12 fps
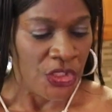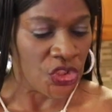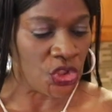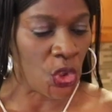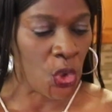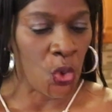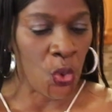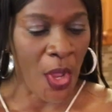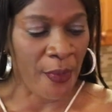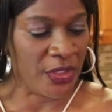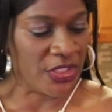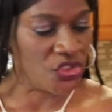So
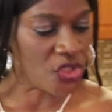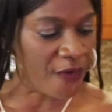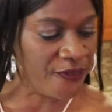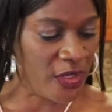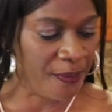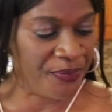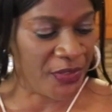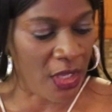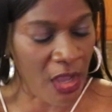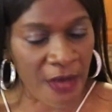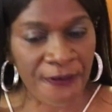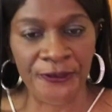I'm going to soften up the
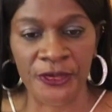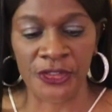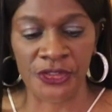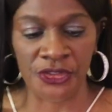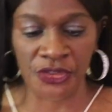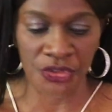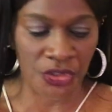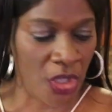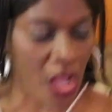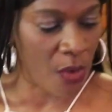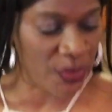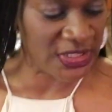cow foot, the
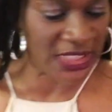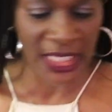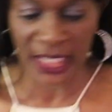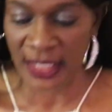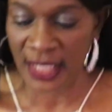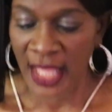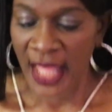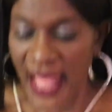cow skin,